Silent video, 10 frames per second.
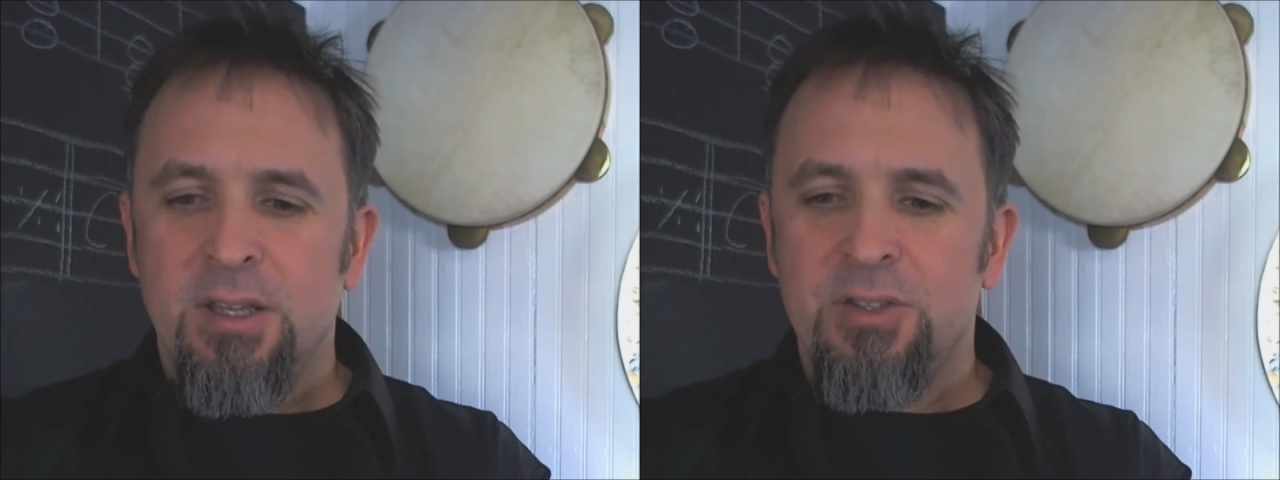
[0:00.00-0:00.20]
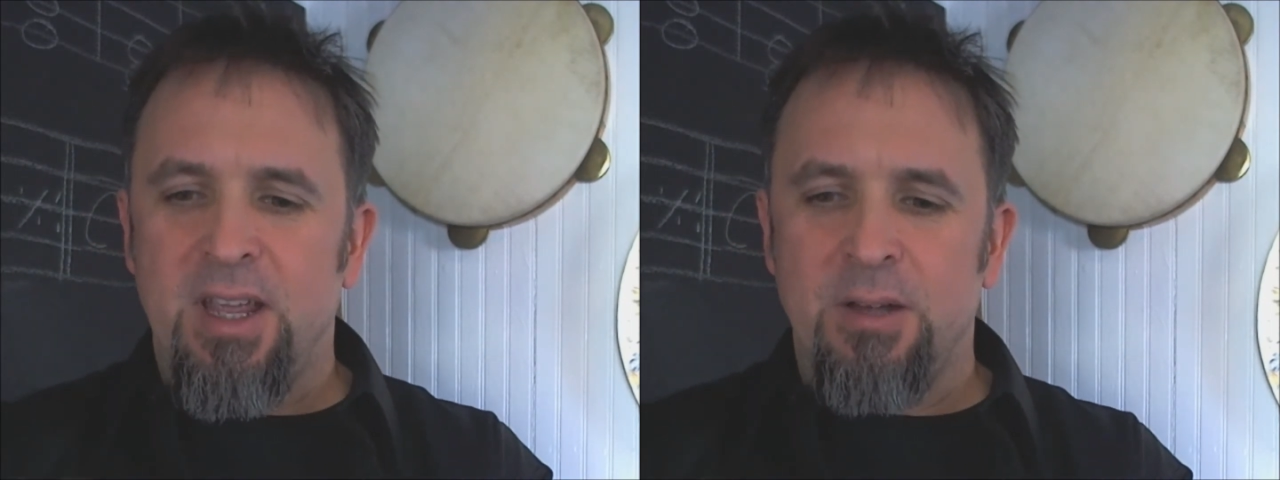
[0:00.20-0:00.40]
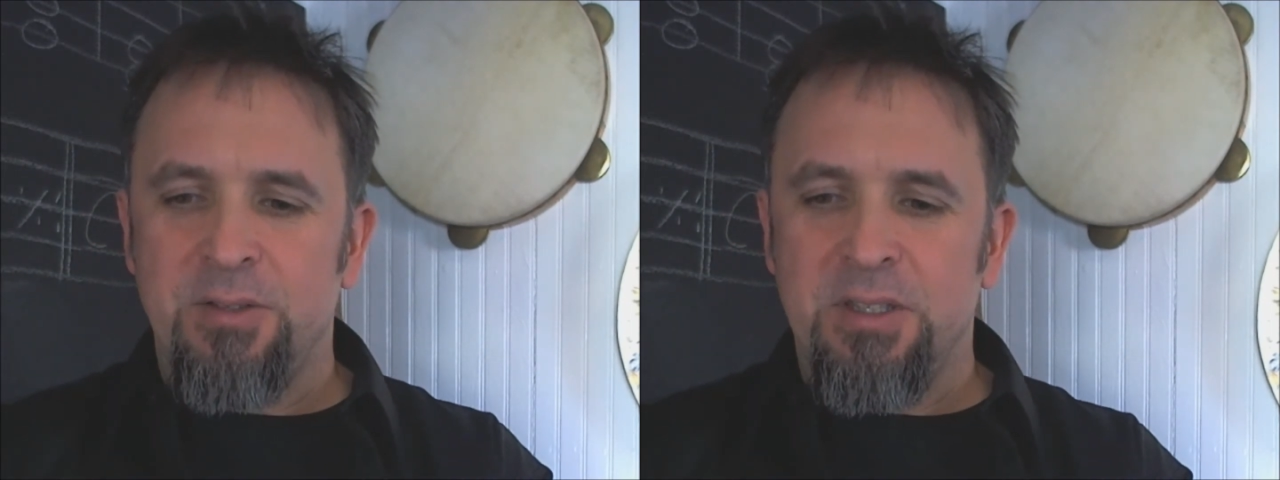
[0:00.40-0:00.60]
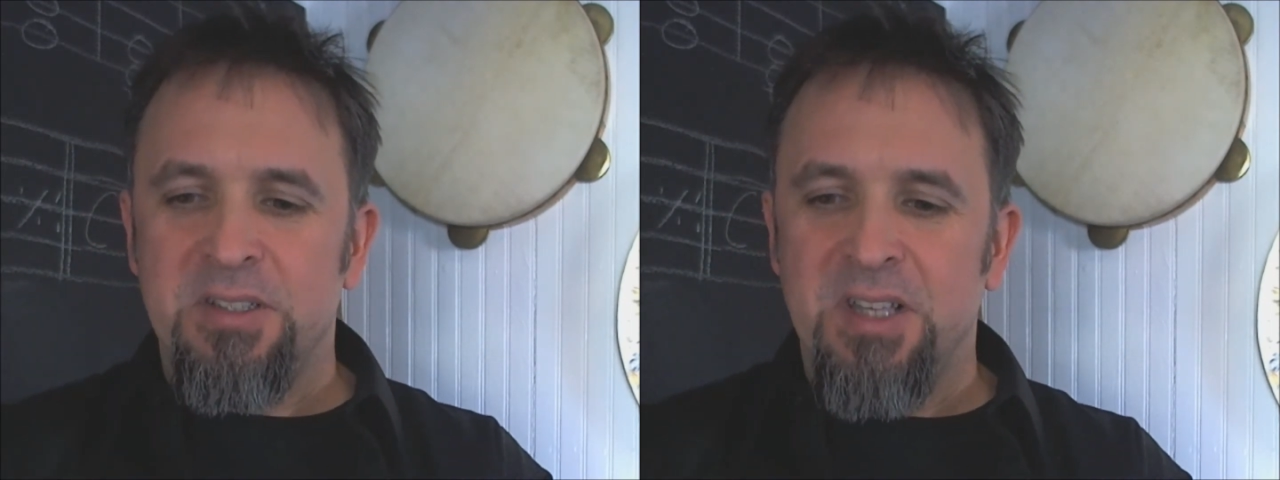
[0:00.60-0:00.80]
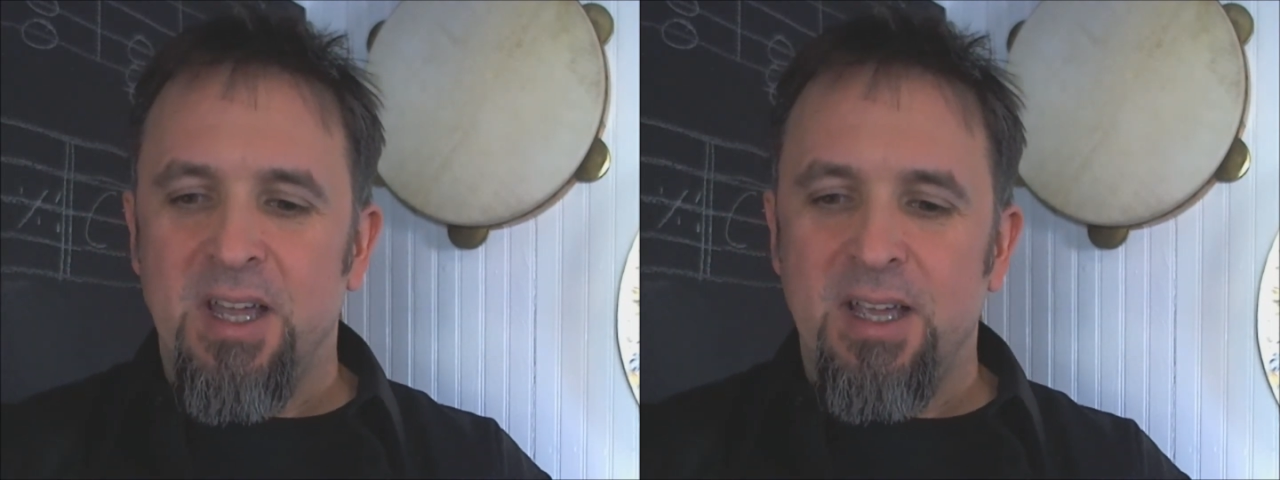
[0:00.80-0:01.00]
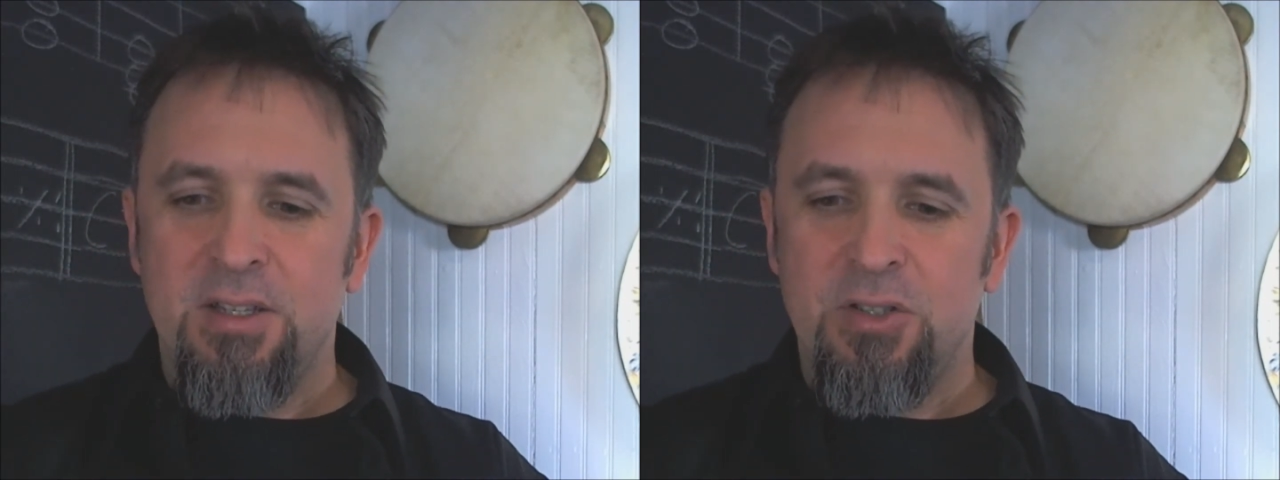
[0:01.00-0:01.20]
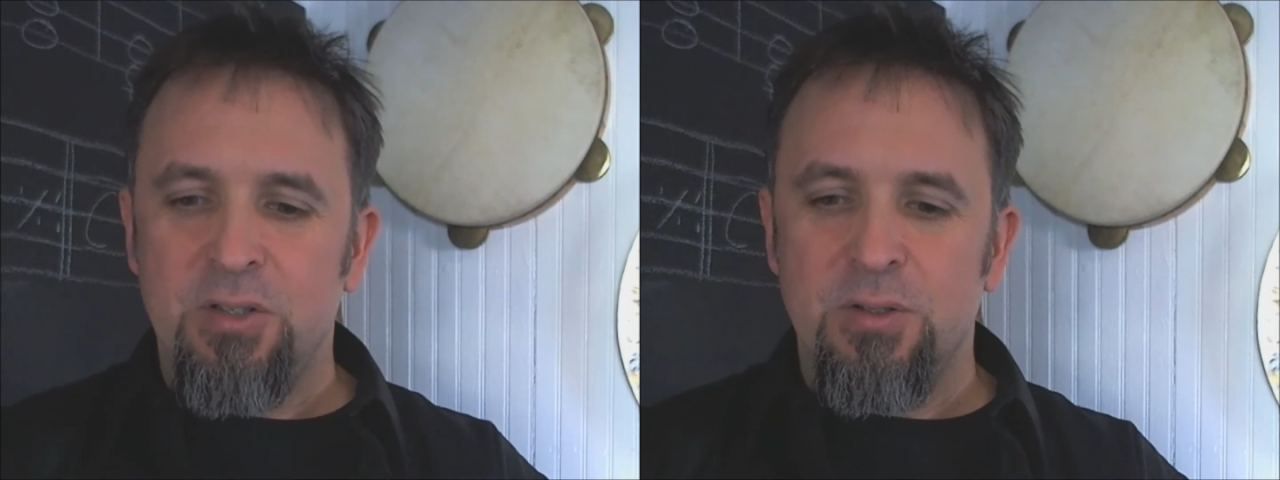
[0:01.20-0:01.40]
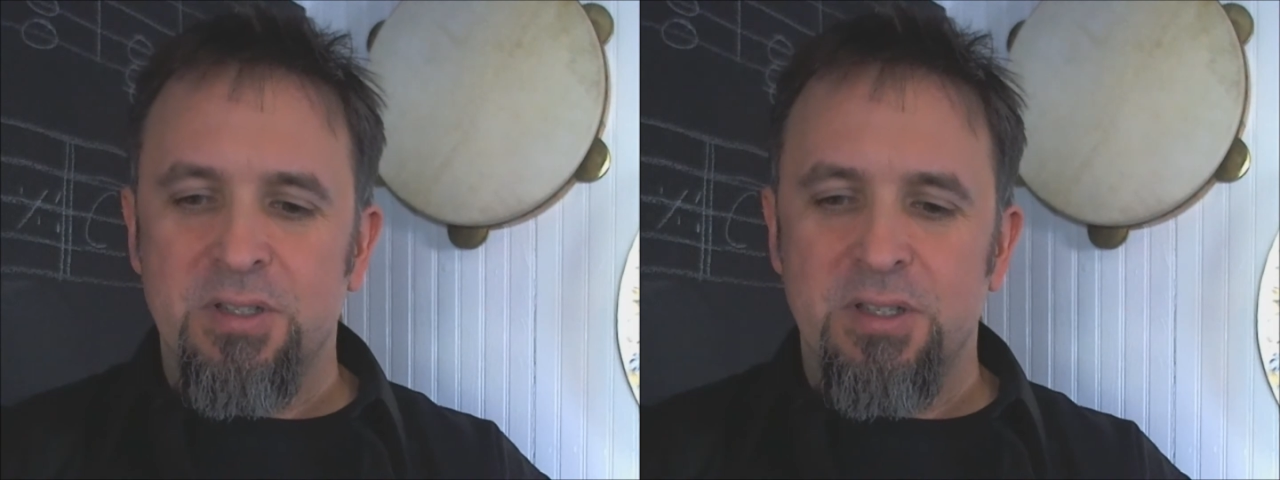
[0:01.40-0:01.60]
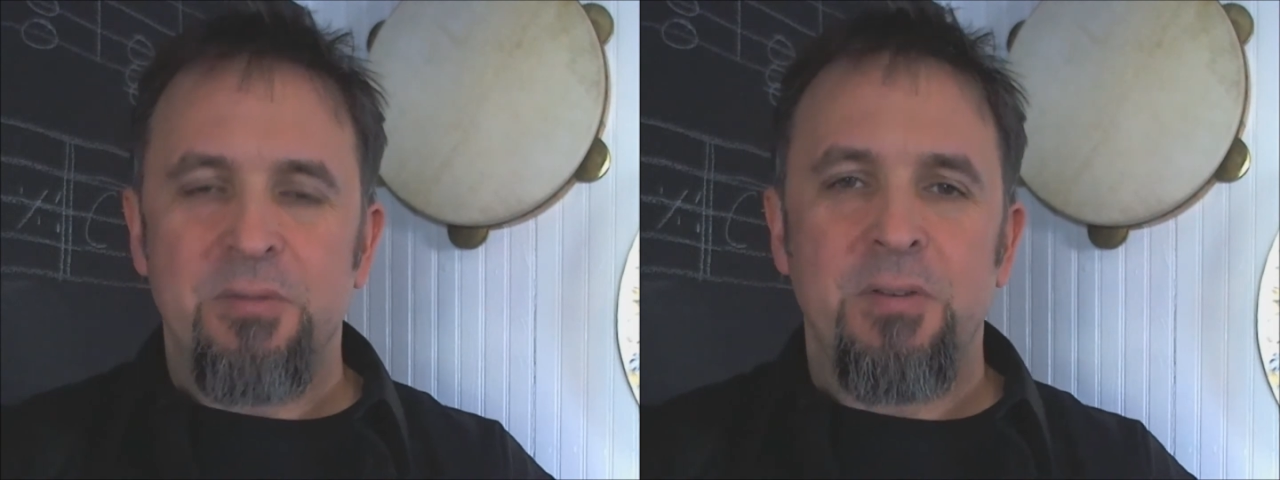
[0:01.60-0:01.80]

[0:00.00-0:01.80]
check out the design issues and the